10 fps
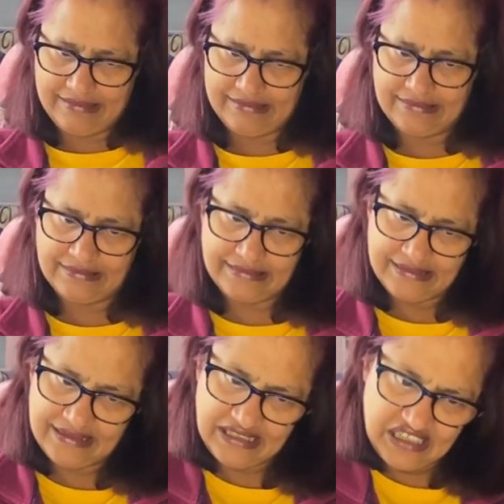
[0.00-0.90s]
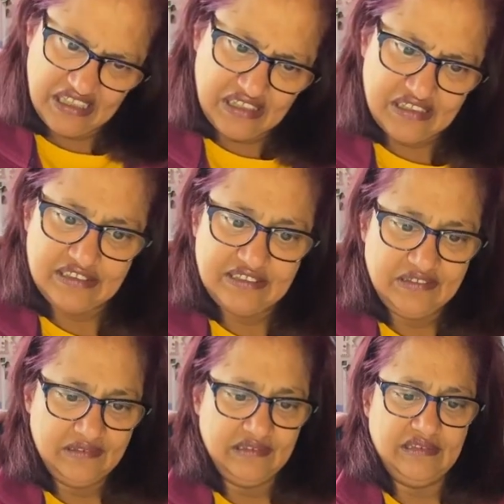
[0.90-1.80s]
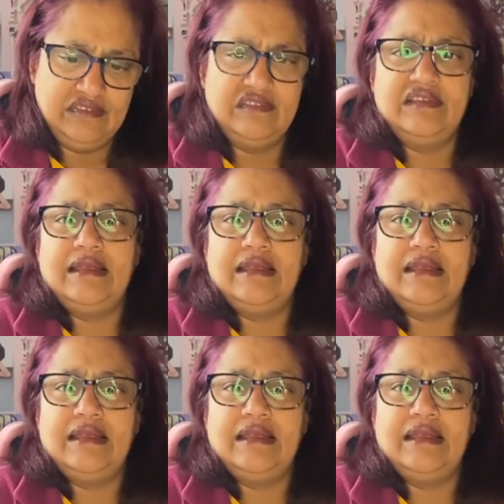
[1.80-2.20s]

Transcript: Nobody speaks.